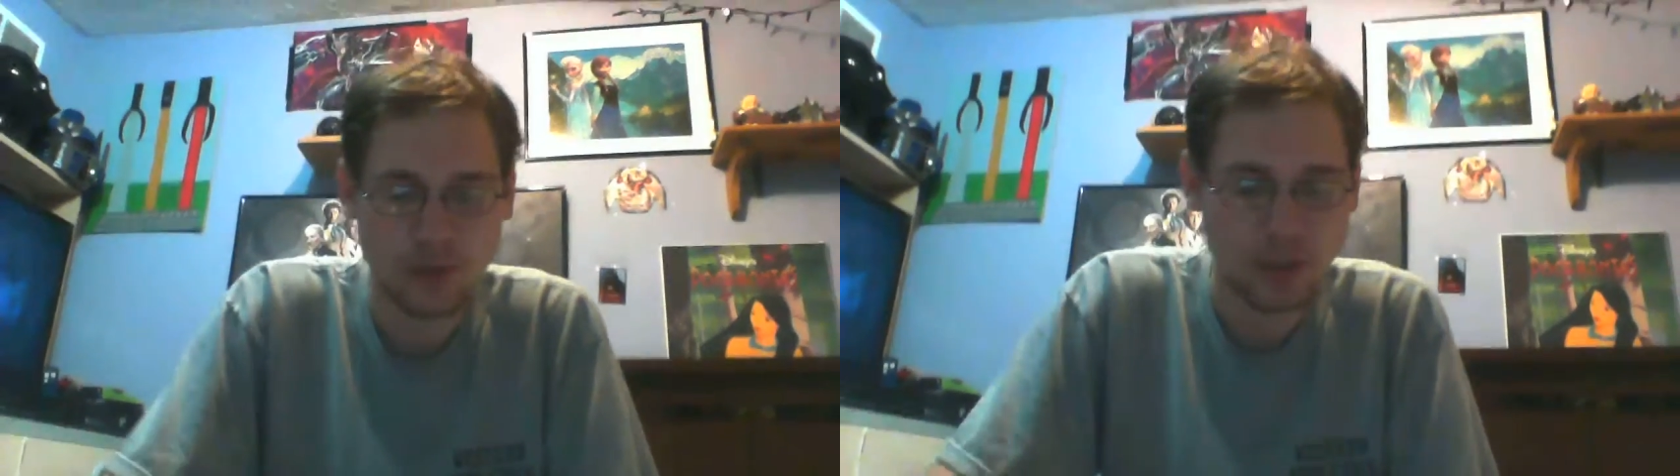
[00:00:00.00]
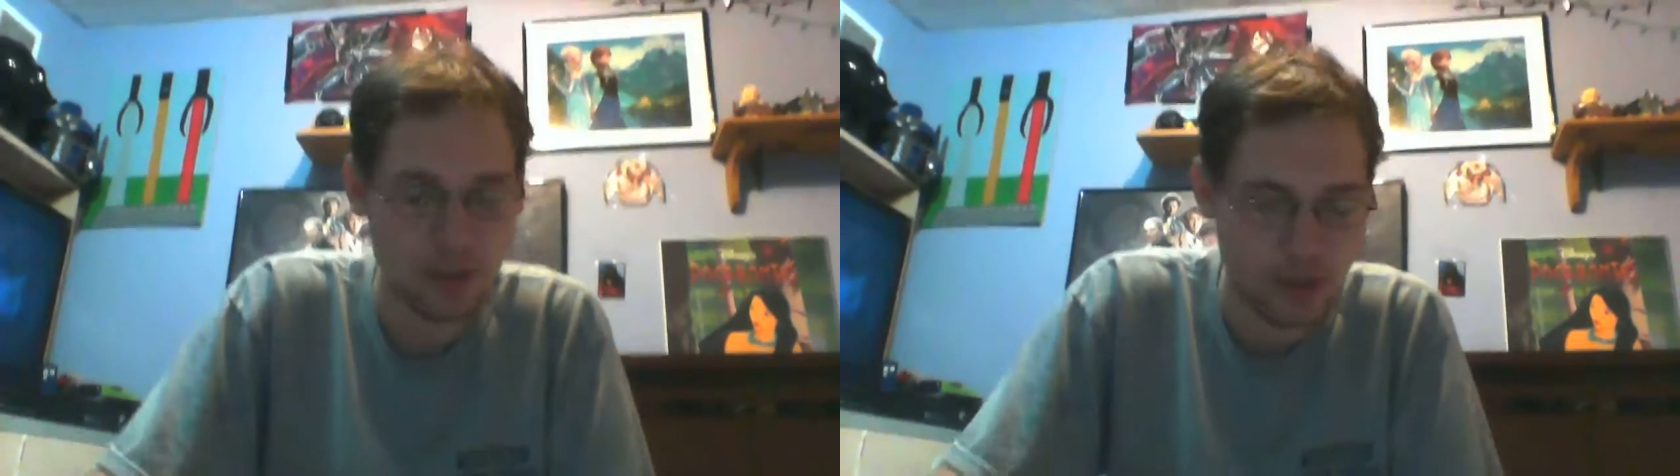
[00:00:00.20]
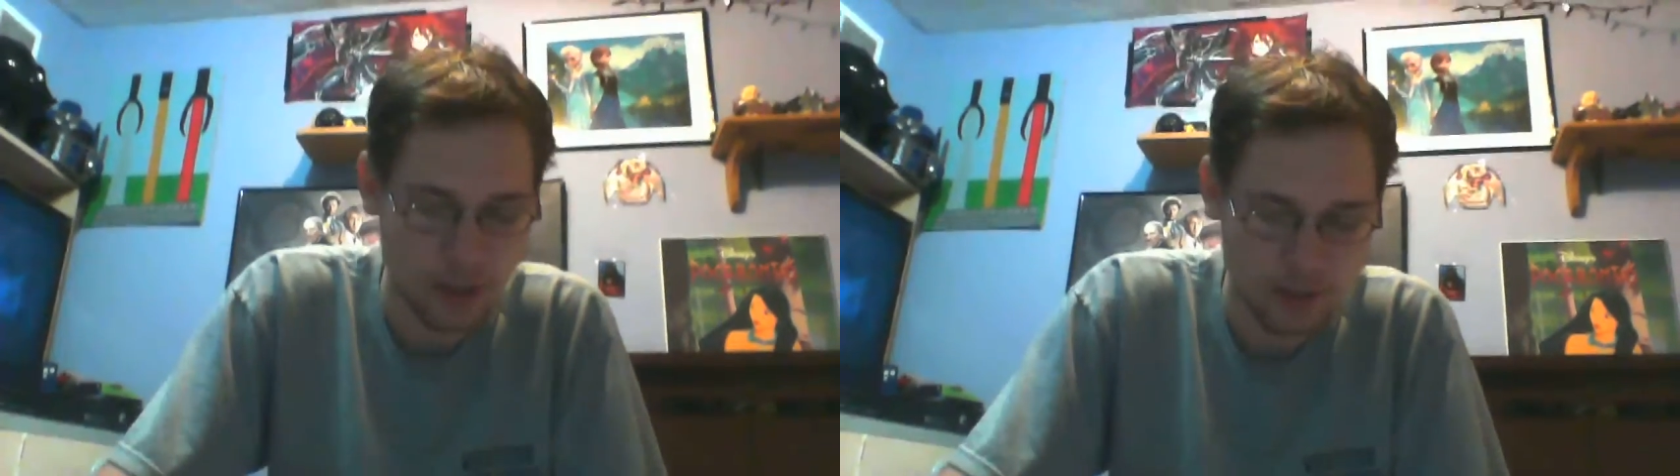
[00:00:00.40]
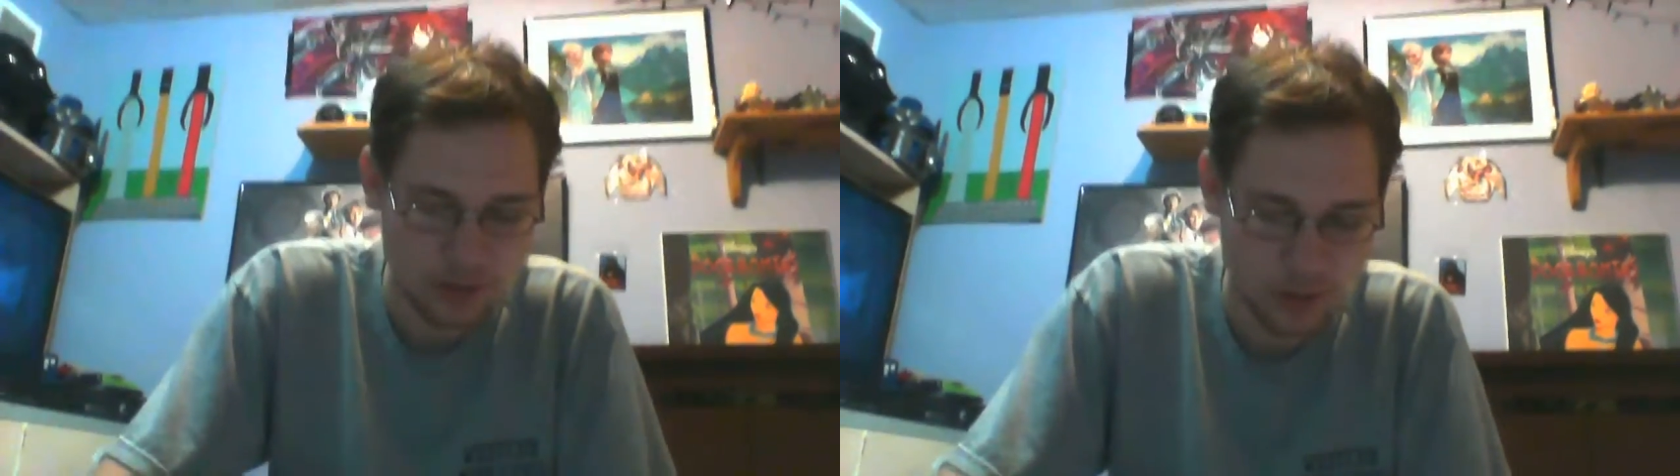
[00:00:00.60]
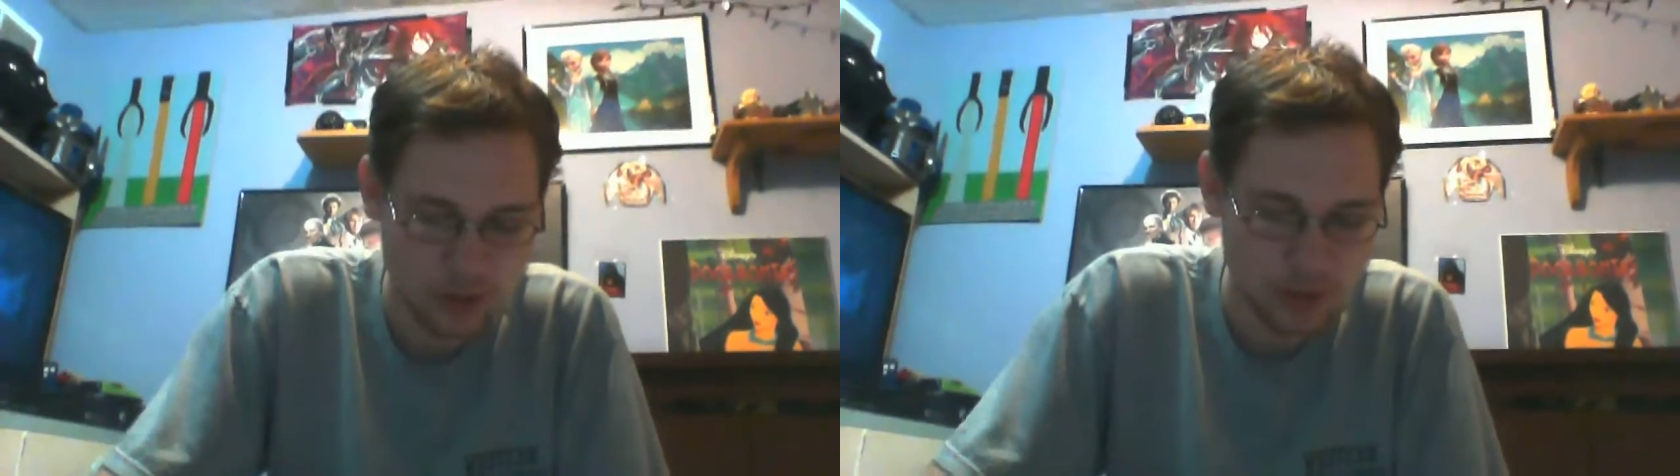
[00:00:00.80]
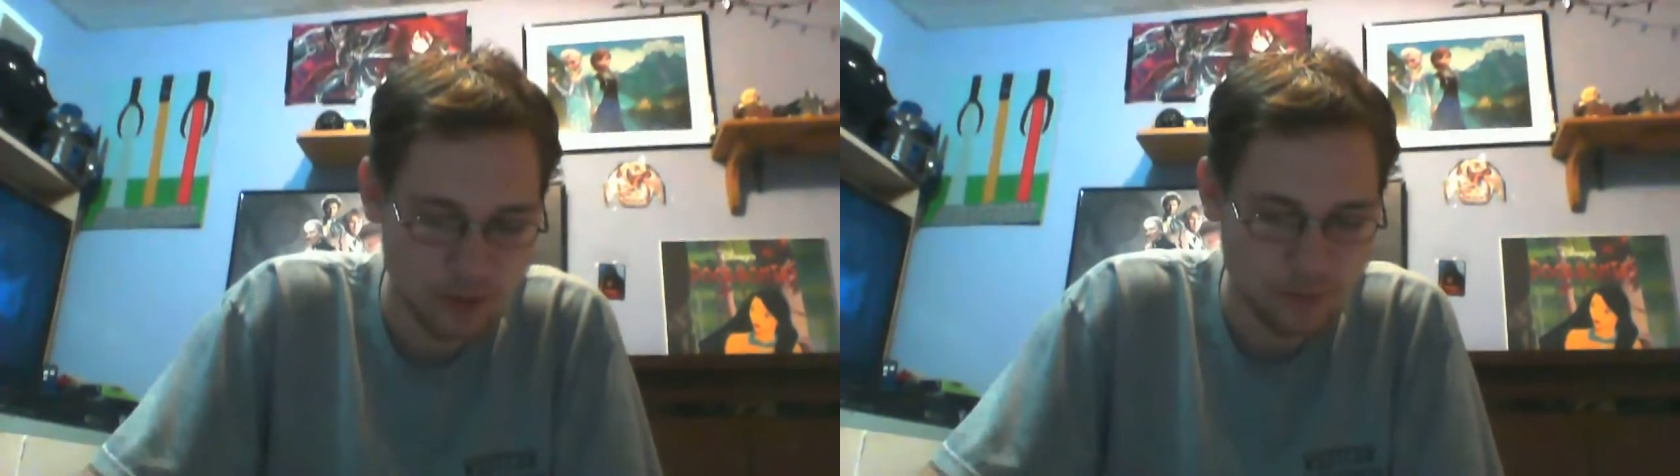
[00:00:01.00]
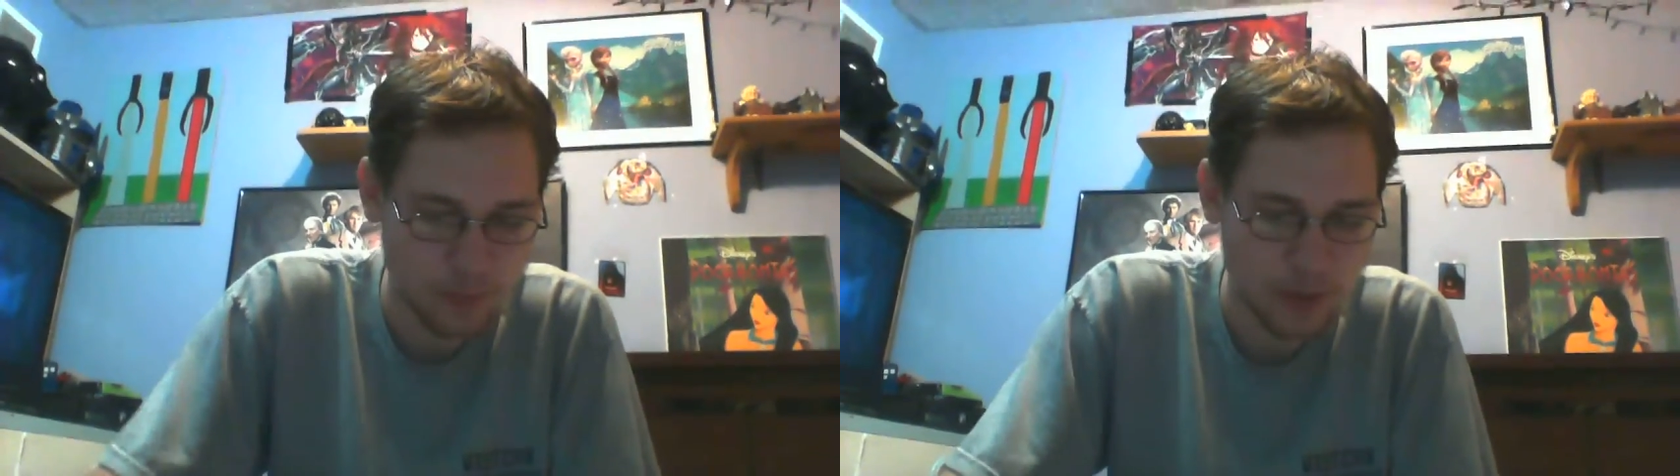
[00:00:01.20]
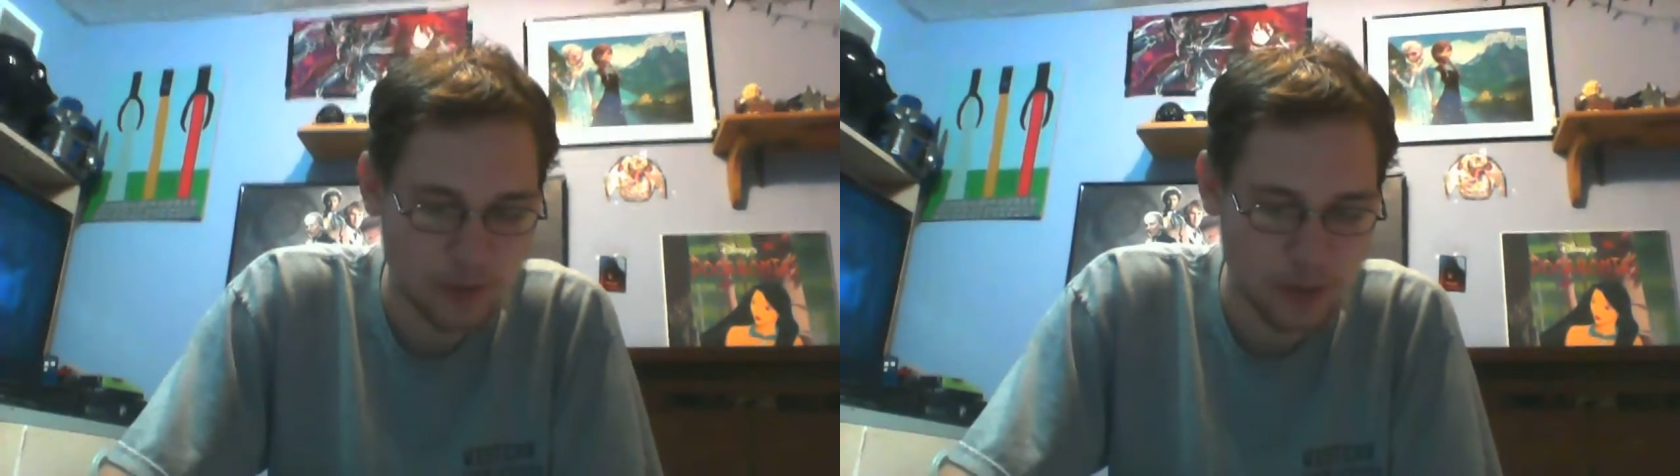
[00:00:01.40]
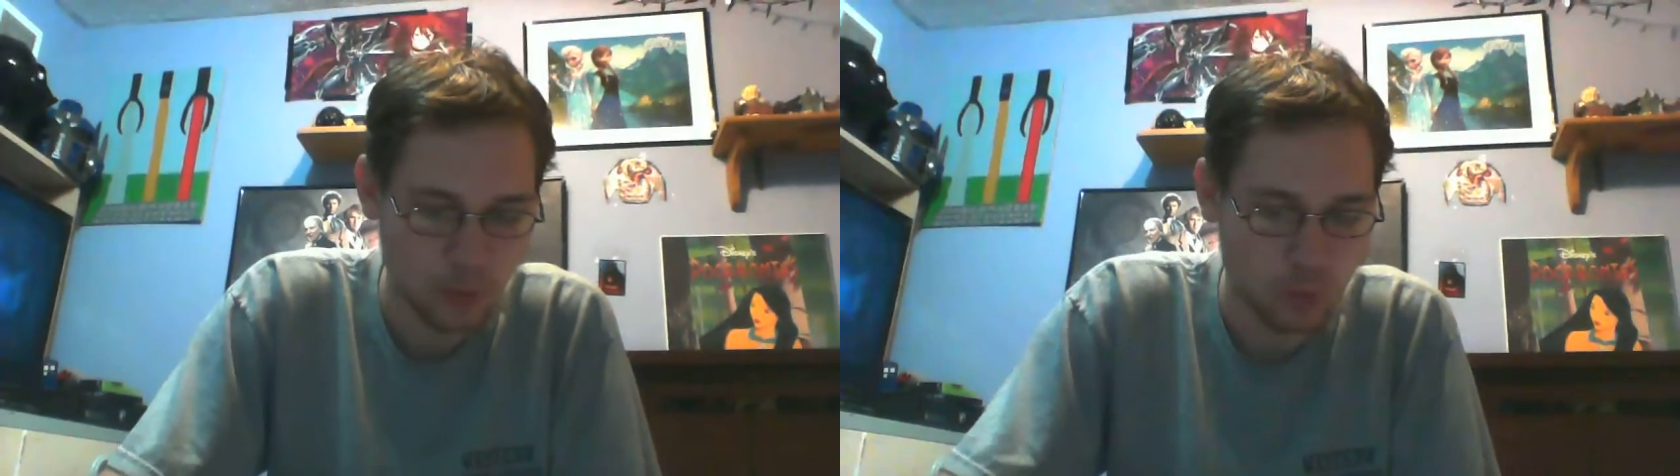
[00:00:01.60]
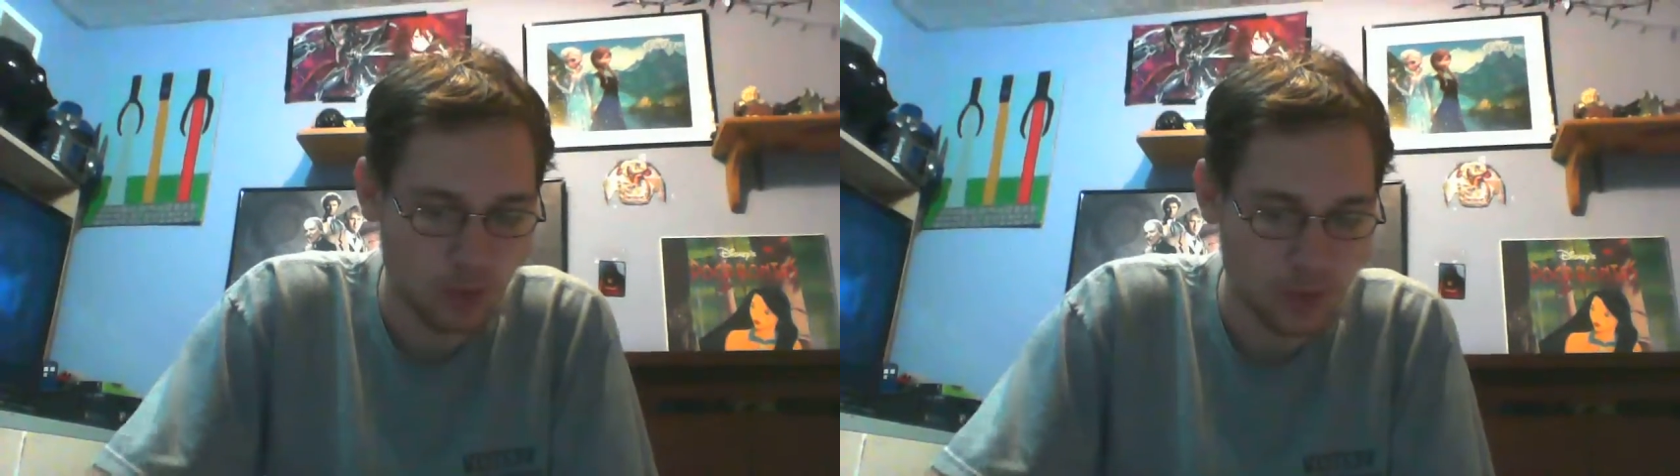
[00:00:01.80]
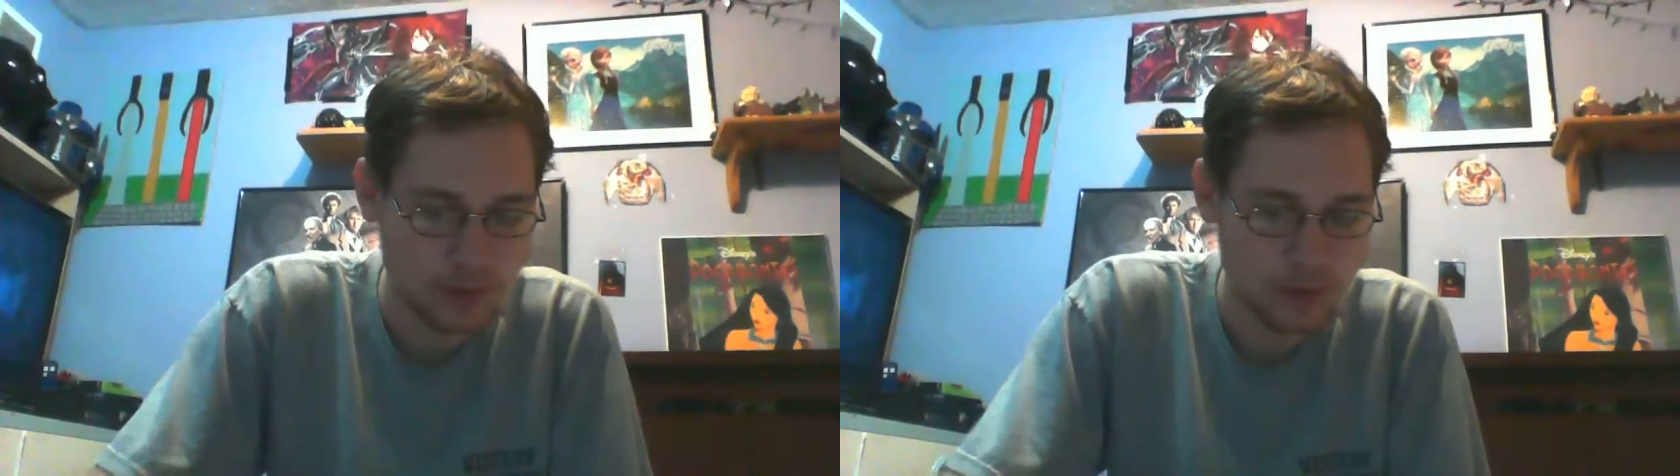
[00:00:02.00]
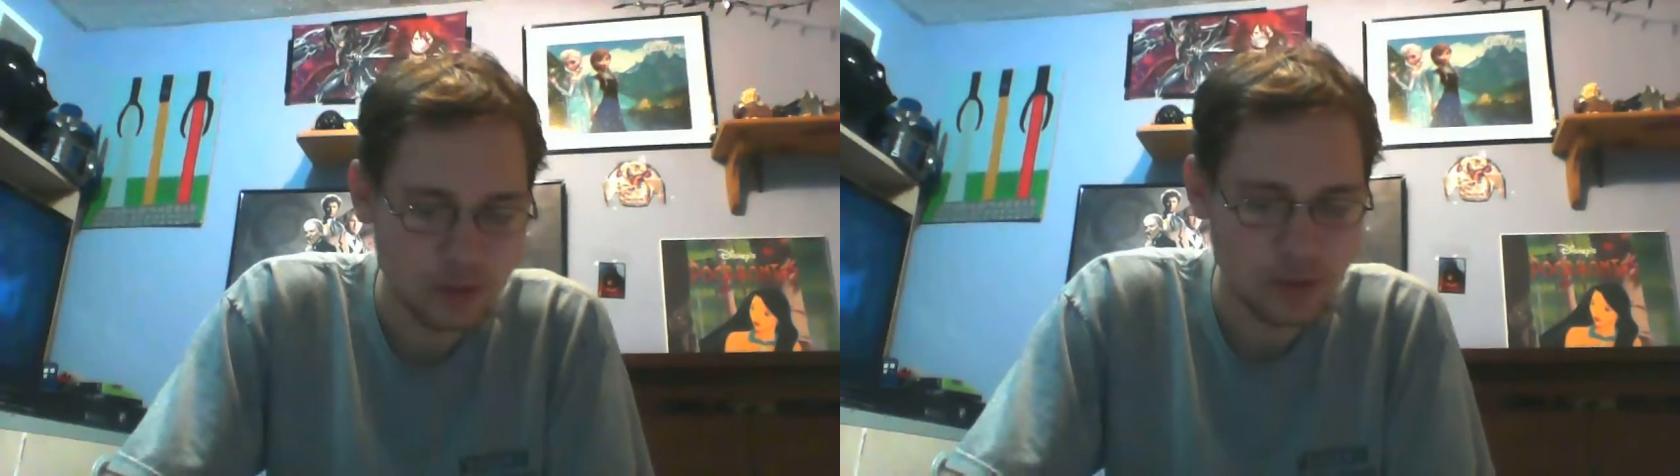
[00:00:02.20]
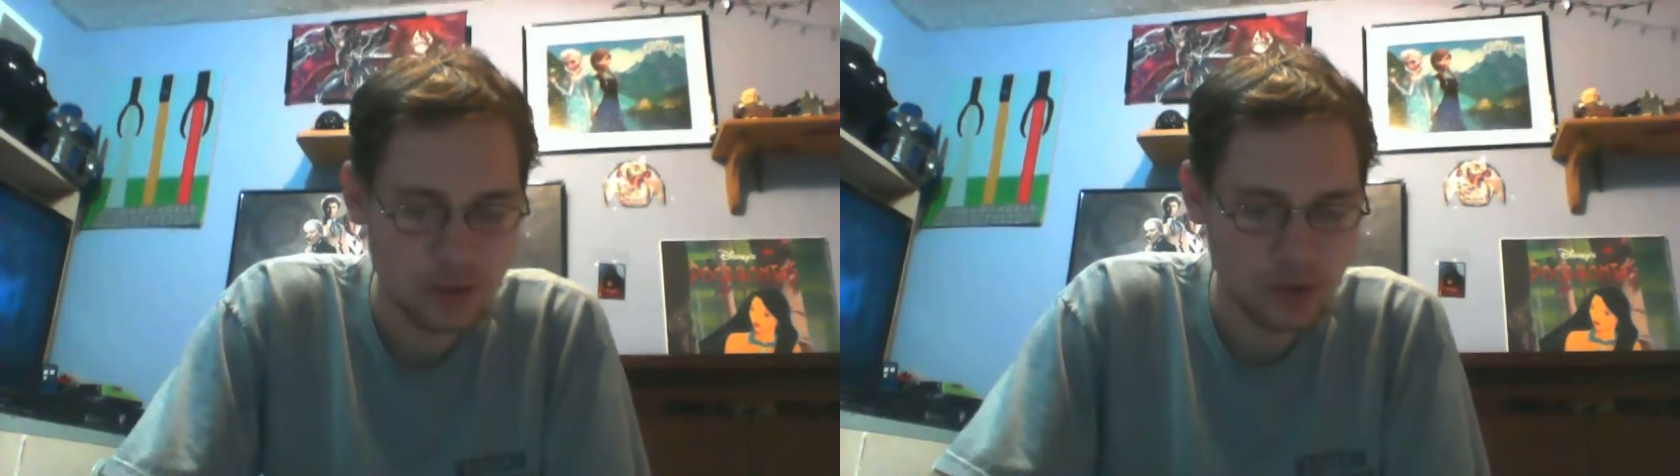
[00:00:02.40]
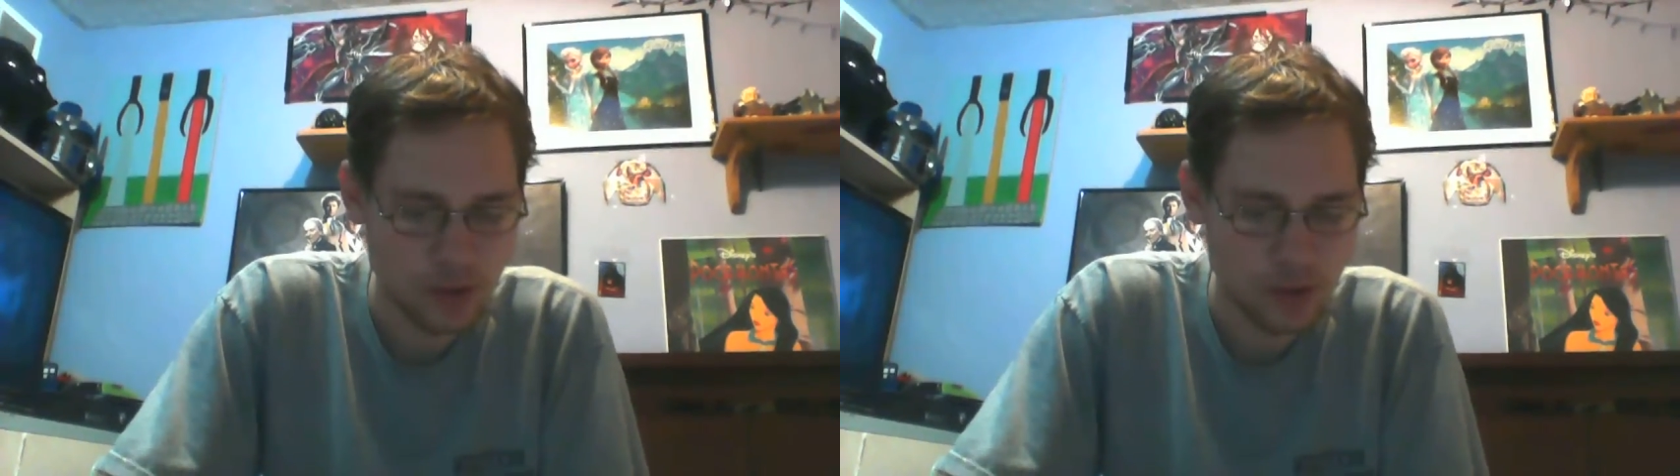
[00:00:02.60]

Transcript: Yeah, so that's it for my grade 1s.